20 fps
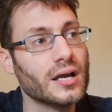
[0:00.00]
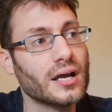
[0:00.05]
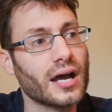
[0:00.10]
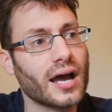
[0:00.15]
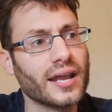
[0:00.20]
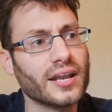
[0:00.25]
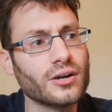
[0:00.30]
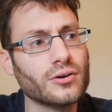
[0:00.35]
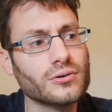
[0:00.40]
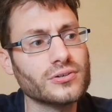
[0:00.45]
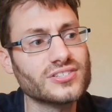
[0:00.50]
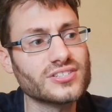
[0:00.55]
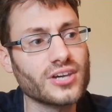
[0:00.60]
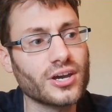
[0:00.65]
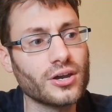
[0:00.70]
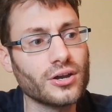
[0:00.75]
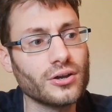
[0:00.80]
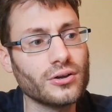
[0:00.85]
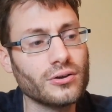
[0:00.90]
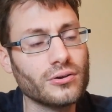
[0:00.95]
and I
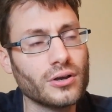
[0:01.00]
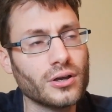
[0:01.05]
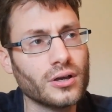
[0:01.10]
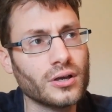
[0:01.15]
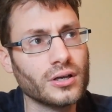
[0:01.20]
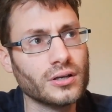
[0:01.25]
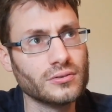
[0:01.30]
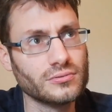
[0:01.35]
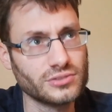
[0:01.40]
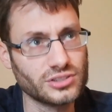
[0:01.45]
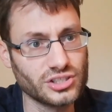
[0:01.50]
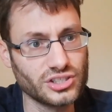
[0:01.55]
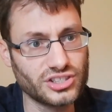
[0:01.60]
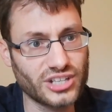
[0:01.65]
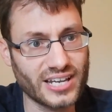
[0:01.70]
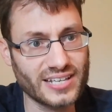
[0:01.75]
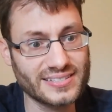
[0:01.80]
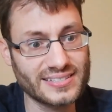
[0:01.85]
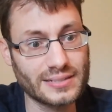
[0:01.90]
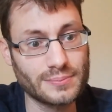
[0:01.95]
also
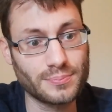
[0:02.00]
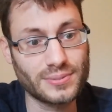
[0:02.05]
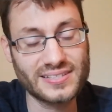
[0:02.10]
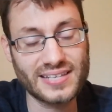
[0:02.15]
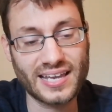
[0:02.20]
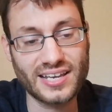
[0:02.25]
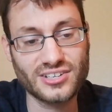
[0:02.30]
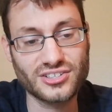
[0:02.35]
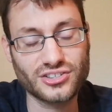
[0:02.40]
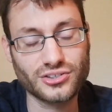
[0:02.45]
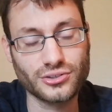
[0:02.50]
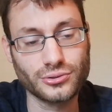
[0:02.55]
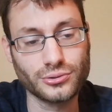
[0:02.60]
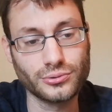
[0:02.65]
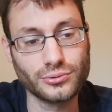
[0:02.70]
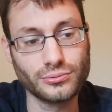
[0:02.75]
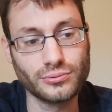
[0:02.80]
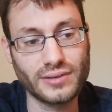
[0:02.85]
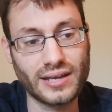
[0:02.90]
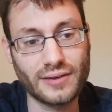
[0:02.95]
suggested
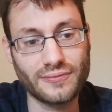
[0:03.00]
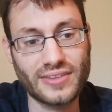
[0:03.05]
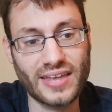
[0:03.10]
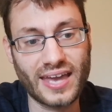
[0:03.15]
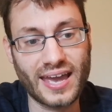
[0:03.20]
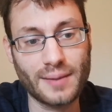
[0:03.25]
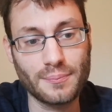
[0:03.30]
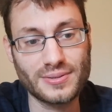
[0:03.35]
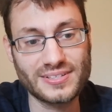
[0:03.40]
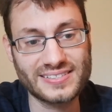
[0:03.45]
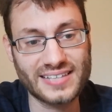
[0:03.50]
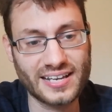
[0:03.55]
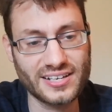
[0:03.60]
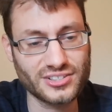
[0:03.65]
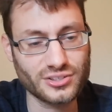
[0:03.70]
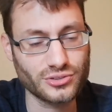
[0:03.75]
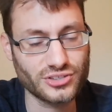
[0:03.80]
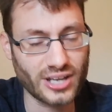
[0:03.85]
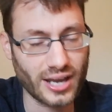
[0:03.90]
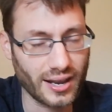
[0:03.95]
potential, if they had potential
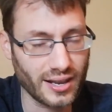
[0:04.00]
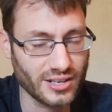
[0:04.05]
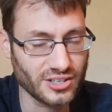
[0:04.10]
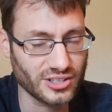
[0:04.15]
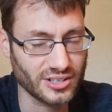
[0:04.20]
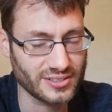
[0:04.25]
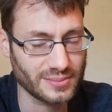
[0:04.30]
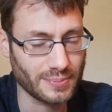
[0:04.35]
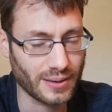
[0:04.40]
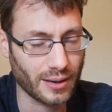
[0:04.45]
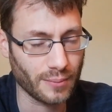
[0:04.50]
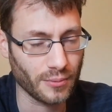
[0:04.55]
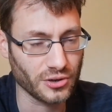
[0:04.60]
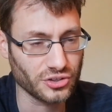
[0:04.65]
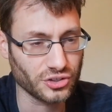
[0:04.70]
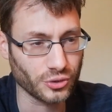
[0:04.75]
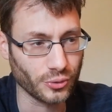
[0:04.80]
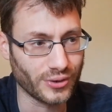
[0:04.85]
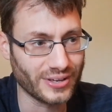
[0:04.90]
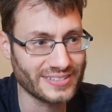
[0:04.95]
challenges about my
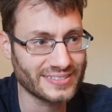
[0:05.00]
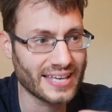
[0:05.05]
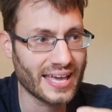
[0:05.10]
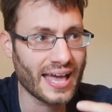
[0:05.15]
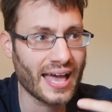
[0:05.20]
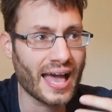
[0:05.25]
choice,